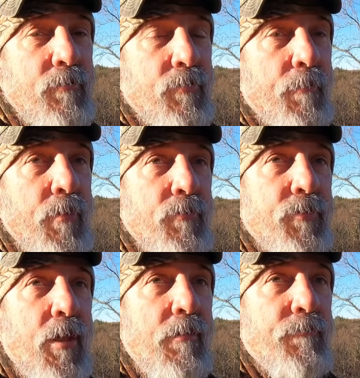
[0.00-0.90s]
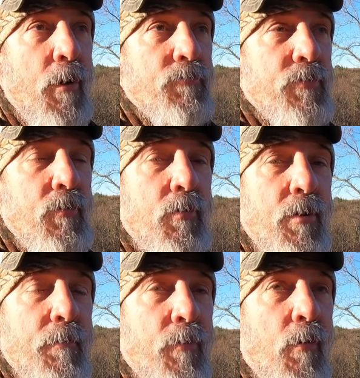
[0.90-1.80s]
some of the southern folks is
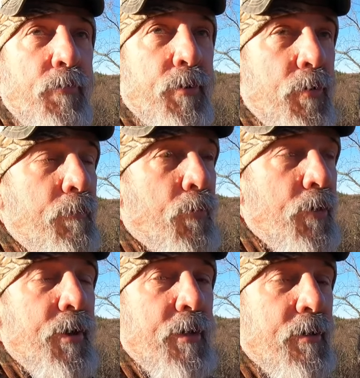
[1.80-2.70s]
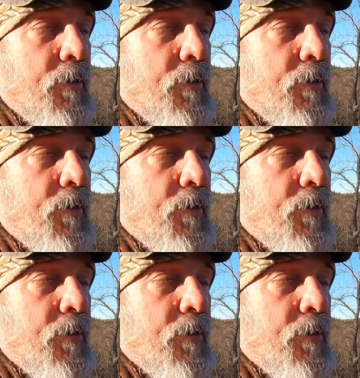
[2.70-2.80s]
going up north and doing pretty dang